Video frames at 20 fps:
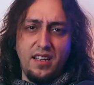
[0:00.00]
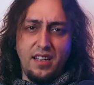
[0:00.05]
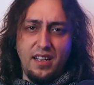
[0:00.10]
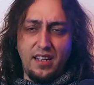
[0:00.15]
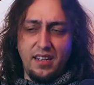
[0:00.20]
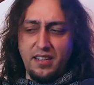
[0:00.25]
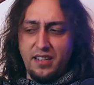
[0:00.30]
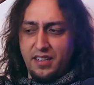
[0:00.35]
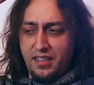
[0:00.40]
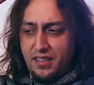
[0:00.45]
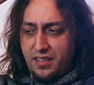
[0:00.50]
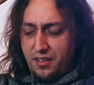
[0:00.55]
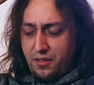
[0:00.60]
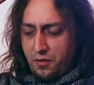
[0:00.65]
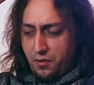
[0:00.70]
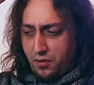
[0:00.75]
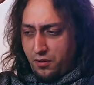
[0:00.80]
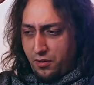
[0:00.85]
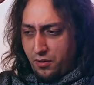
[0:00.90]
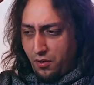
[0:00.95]
and
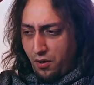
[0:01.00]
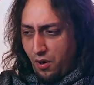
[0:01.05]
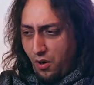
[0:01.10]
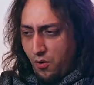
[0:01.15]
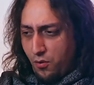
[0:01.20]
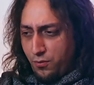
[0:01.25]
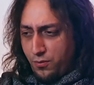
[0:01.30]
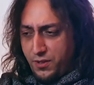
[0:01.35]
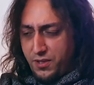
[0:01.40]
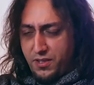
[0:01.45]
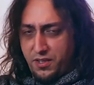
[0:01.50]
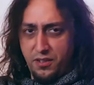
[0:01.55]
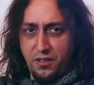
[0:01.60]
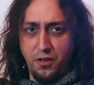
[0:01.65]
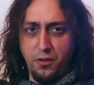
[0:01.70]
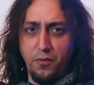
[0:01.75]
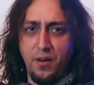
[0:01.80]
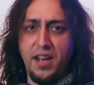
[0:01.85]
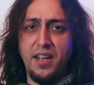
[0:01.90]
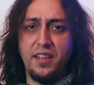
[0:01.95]
to host the
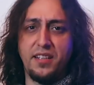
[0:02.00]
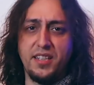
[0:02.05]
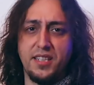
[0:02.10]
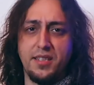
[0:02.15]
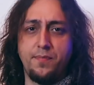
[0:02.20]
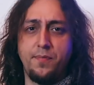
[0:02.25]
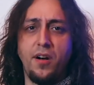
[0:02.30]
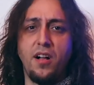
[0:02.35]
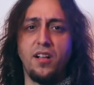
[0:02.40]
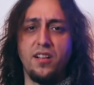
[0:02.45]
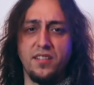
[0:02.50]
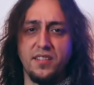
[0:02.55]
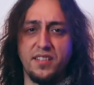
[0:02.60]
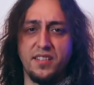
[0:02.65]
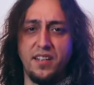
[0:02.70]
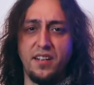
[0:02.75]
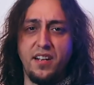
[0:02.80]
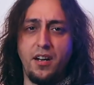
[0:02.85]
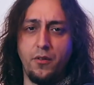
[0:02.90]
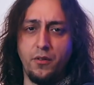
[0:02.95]
greatest balls,
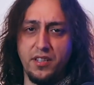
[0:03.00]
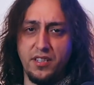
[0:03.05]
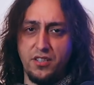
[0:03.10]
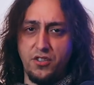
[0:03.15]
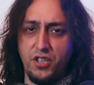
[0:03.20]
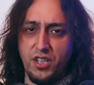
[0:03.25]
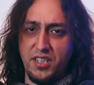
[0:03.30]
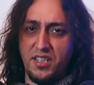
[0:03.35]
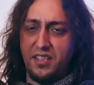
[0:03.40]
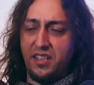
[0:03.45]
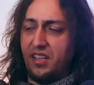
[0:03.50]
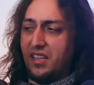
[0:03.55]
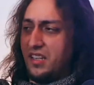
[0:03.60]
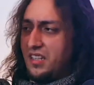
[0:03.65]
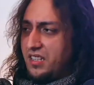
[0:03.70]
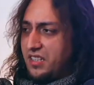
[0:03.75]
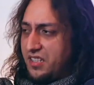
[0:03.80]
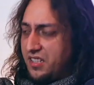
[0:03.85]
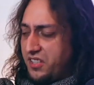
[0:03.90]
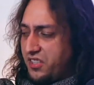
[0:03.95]
and now it's just
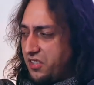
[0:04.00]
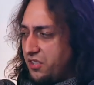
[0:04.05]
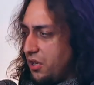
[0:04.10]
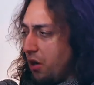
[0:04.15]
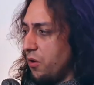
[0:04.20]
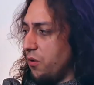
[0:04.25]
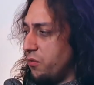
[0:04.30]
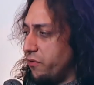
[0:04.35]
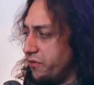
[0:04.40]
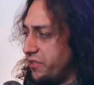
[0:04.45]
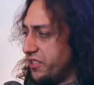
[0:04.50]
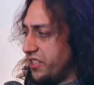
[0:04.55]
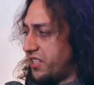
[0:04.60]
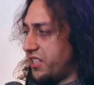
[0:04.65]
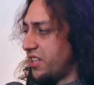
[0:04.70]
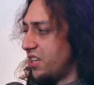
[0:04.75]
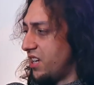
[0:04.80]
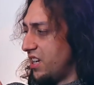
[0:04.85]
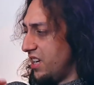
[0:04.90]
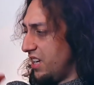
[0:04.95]
stones.